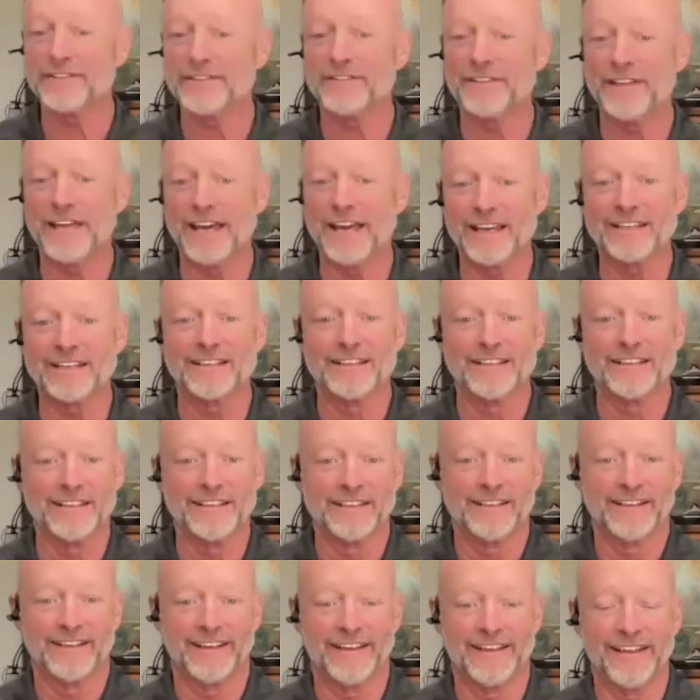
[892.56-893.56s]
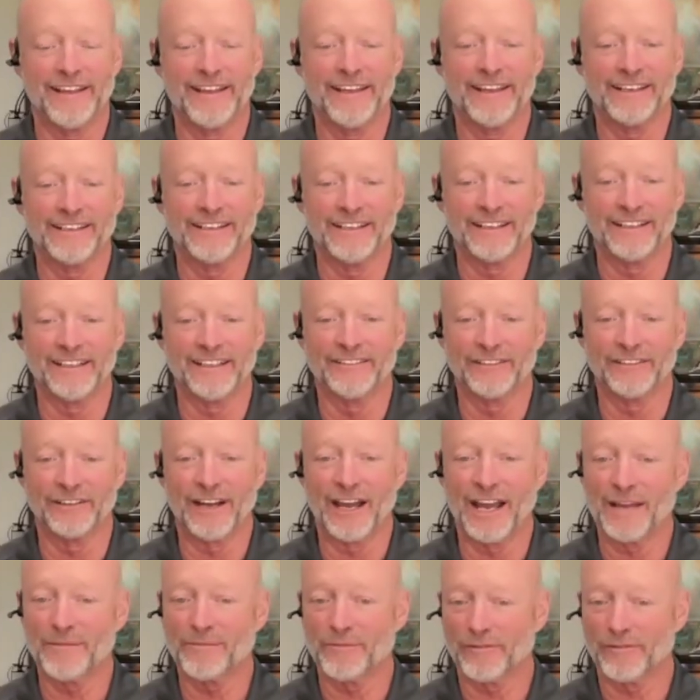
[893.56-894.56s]
do that and deliver
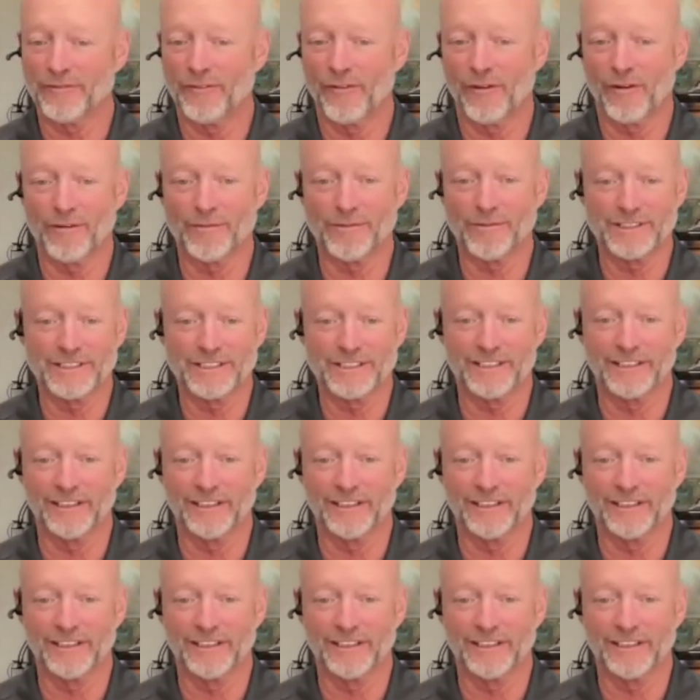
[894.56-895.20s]
high performance